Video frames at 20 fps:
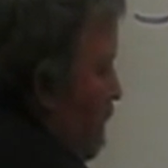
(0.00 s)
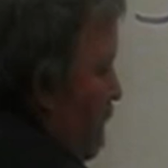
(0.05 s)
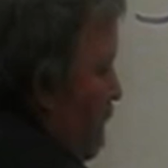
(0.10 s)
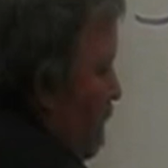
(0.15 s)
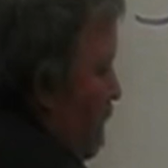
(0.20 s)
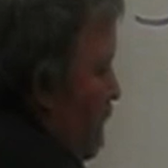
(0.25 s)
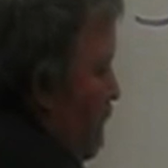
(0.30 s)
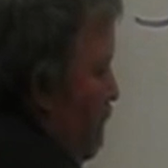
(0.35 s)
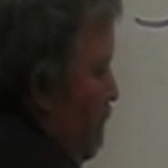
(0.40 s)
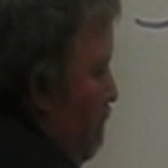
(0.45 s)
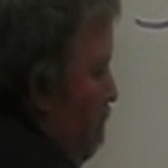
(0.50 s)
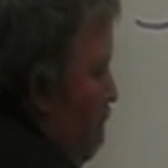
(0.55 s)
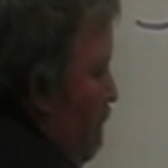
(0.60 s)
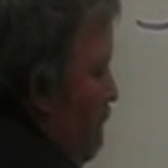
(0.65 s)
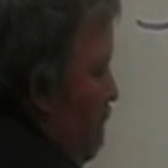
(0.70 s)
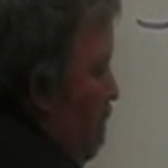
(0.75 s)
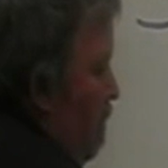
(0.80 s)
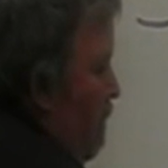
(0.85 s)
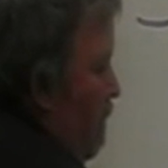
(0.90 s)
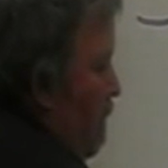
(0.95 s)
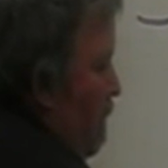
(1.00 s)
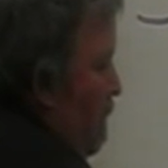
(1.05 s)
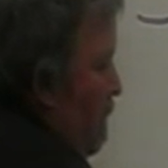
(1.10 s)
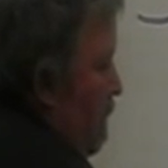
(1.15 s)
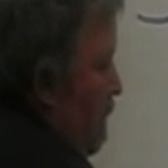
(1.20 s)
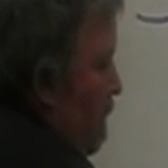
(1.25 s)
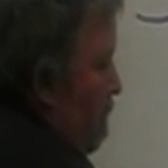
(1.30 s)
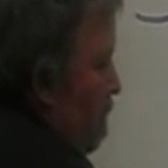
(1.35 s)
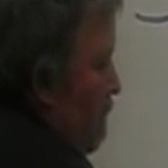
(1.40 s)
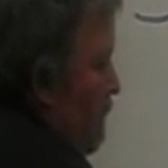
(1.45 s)
these should be drawn the
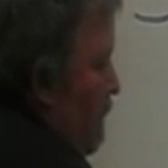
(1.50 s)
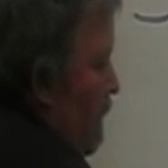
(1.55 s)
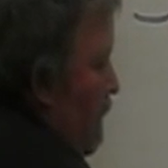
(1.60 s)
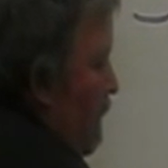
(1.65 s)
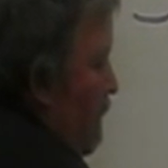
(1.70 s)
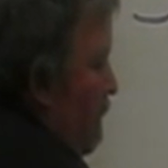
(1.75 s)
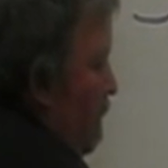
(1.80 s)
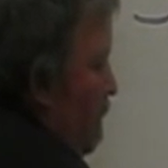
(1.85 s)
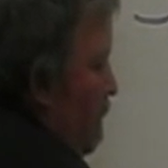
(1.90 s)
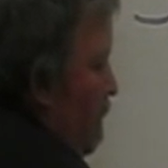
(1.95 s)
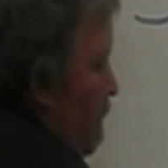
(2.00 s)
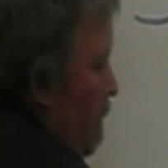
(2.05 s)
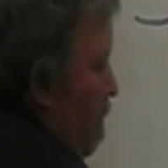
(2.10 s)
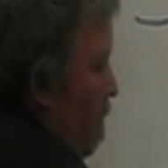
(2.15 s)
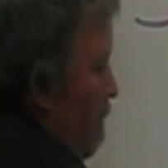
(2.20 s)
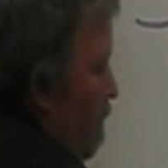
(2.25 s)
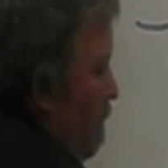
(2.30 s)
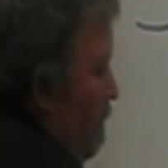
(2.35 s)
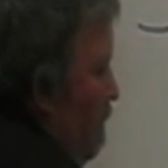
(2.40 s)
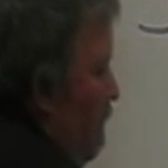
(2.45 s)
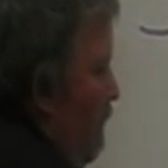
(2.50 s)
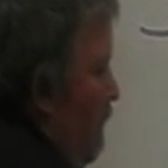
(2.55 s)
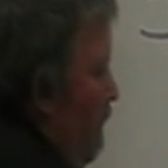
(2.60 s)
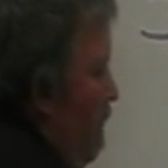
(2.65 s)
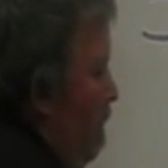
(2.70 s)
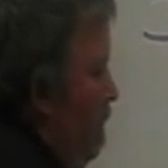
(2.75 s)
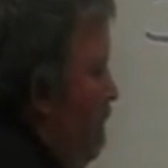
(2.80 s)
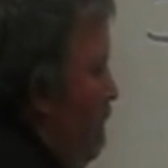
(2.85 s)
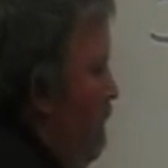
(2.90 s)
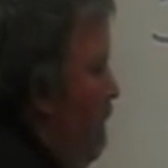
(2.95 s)
same size, sorry about
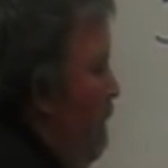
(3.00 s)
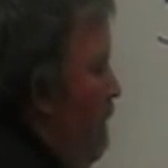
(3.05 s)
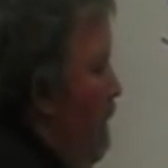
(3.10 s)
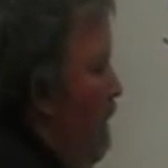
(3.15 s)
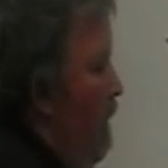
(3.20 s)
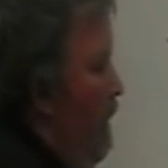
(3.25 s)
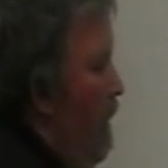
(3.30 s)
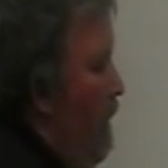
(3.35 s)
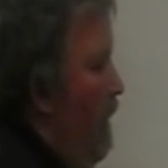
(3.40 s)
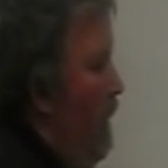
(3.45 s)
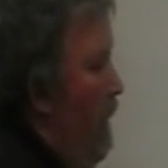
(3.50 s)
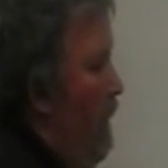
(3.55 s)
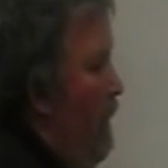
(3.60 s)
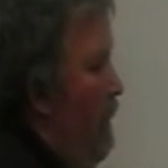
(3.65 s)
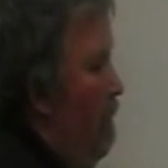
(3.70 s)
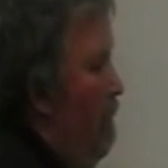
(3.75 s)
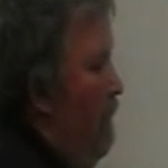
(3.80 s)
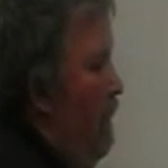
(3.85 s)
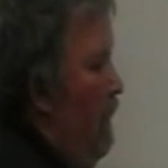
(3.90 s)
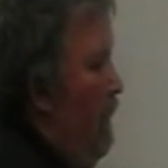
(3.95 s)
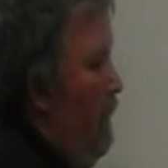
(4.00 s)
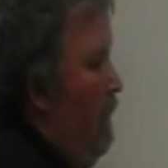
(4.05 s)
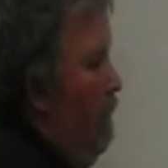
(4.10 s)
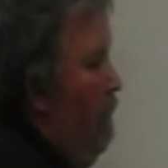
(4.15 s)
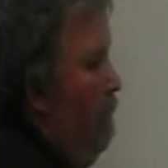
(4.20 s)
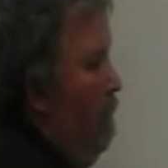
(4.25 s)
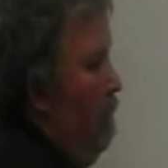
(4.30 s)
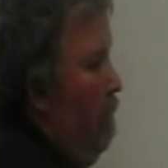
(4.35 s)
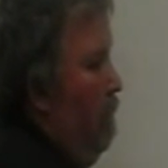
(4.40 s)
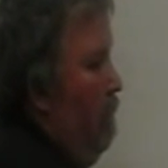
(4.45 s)
that. I have
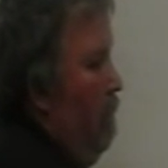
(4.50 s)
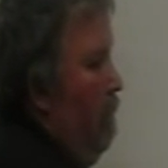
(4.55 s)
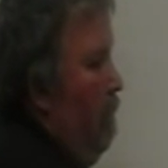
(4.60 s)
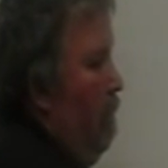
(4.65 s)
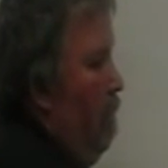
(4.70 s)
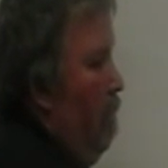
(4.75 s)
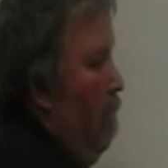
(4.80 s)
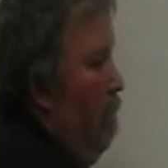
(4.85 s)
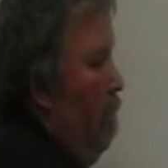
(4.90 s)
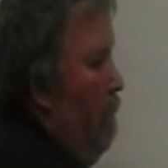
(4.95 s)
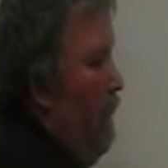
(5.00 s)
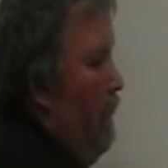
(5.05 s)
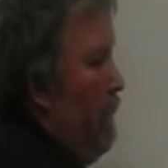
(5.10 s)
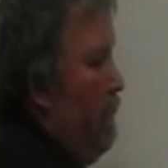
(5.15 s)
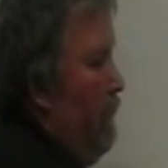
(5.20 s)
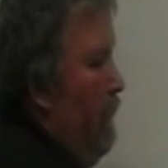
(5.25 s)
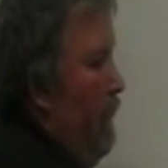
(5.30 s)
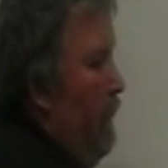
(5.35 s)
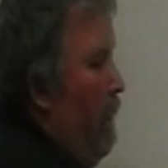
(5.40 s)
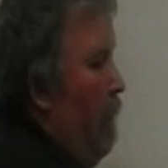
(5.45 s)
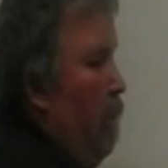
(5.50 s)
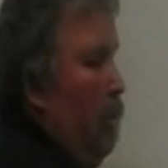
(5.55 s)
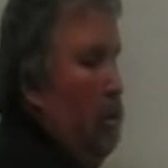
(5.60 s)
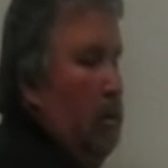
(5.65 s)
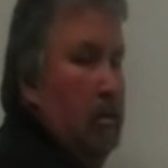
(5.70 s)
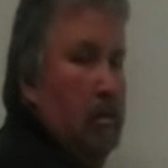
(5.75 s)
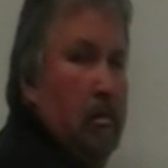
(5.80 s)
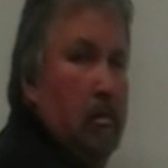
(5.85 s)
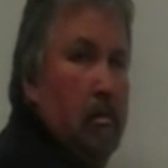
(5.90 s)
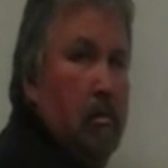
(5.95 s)
a
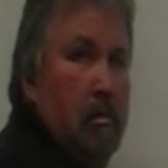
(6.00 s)
rectangle